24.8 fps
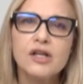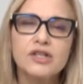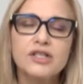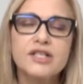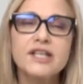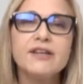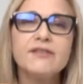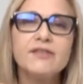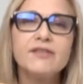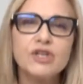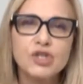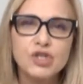
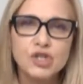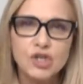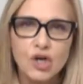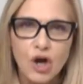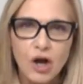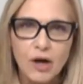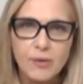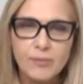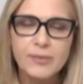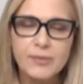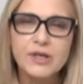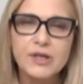TV
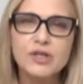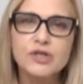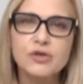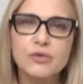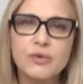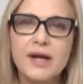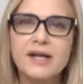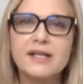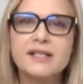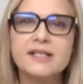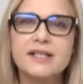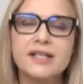shopping,
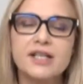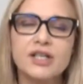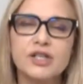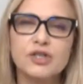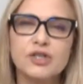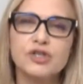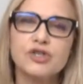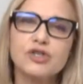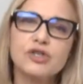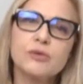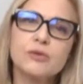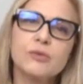direct to
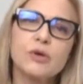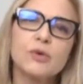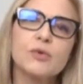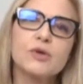consumer,